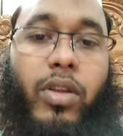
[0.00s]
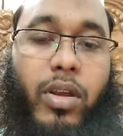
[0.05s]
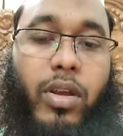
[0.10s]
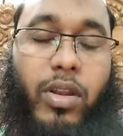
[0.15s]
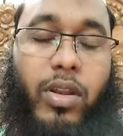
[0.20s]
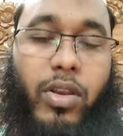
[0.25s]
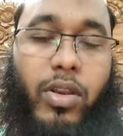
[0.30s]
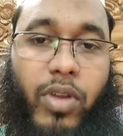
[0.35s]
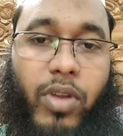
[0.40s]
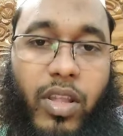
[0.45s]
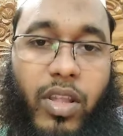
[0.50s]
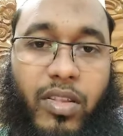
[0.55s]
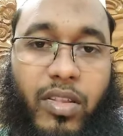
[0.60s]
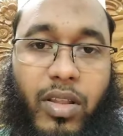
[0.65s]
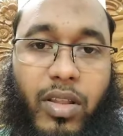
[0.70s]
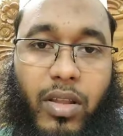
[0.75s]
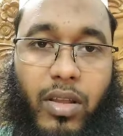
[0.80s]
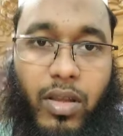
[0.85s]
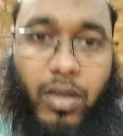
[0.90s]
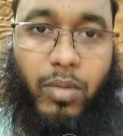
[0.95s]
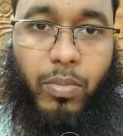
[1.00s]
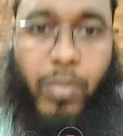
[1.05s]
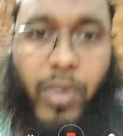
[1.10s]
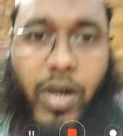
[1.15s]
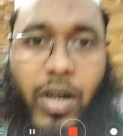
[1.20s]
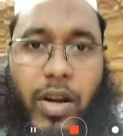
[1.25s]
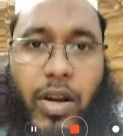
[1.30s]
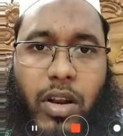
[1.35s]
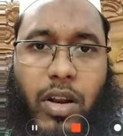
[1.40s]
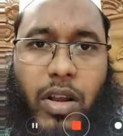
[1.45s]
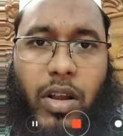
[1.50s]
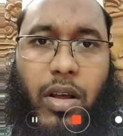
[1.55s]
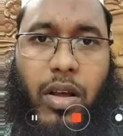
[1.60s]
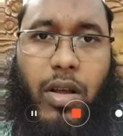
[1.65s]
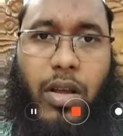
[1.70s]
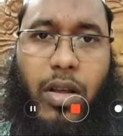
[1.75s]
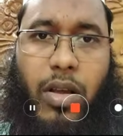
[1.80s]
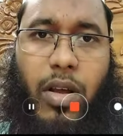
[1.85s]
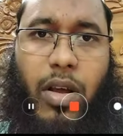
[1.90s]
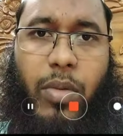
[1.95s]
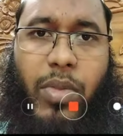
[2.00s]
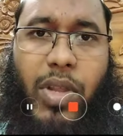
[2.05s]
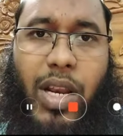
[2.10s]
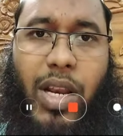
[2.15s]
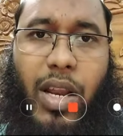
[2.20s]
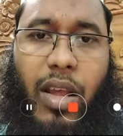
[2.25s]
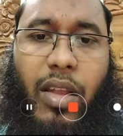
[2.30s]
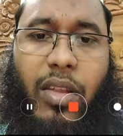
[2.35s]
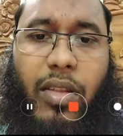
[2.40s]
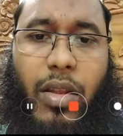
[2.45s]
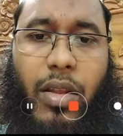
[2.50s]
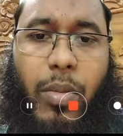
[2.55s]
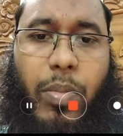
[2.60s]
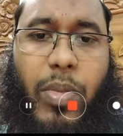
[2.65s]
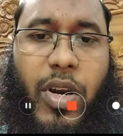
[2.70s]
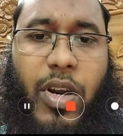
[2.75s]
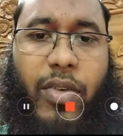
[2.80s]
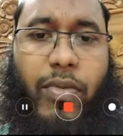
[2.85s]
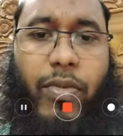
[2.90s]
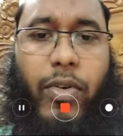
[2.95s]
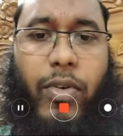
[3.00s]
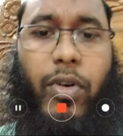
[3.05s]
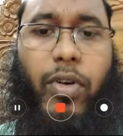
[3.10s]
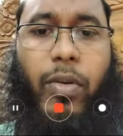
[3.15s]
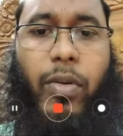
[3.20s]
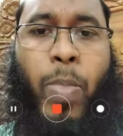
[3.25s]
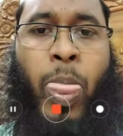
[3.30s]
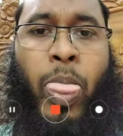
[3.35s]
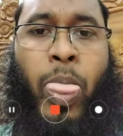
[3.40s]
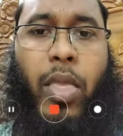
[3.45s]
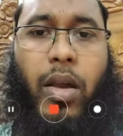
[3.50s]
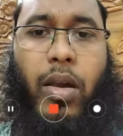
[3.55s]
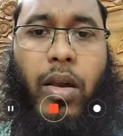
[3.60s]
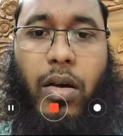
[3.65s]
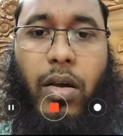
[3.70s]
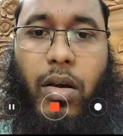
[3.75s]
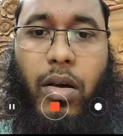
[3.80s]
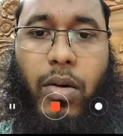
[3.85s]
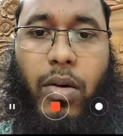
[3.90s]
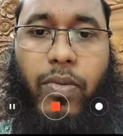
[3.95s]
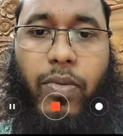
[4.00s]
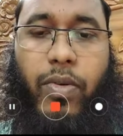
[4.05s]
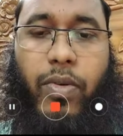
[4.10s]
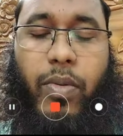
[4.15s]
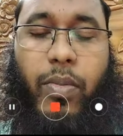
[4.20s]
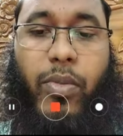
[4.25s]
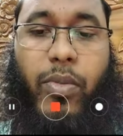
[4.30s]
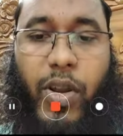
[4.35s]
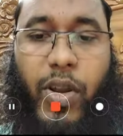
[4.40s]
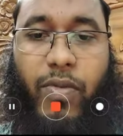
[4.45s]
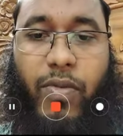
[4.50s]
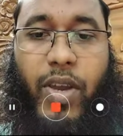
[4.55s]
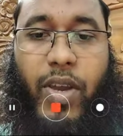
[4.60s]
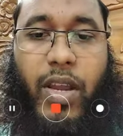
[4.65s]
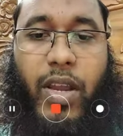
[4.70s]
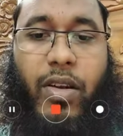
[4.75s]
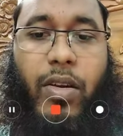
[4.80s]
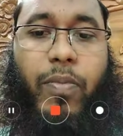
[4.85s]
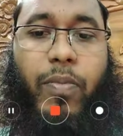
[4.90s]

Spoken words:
part of the class, part 4 of modifier. So